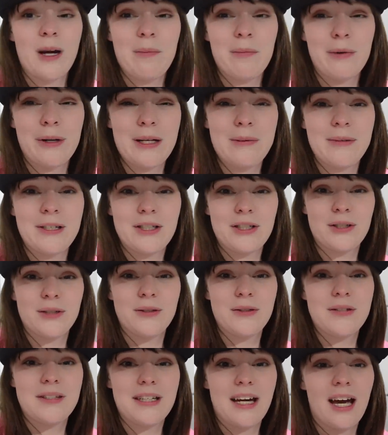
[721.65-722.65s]
we're pretty much
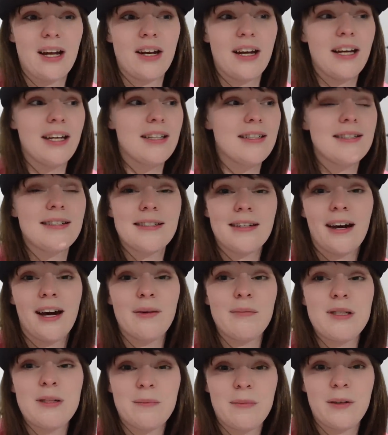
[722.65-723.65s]
all done. It is
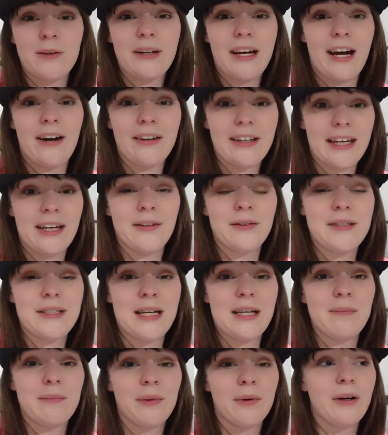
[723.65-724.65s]
time to build our kill
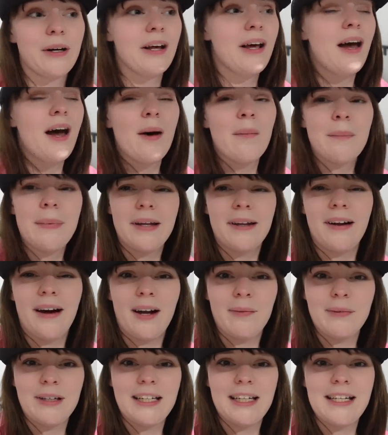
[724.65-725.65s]
team board, but
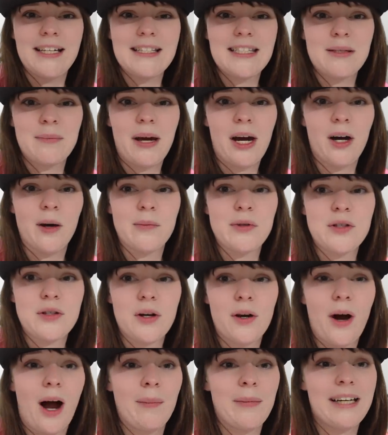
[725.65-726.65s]
I'm gonna need some help.
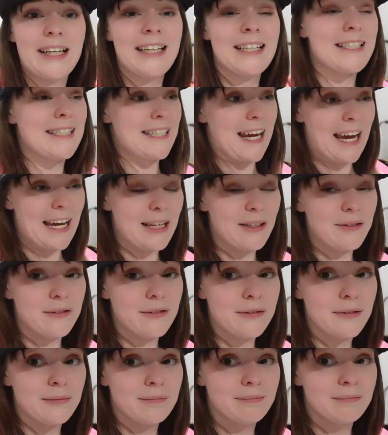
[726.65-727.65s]
So I'm gonna need a
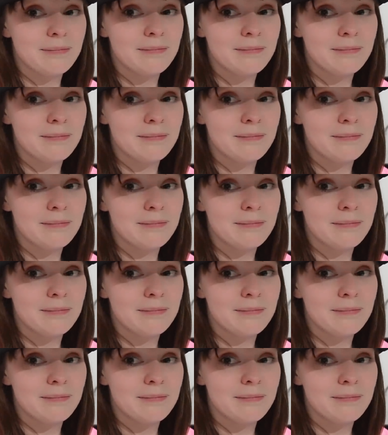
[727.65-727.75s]
Dave.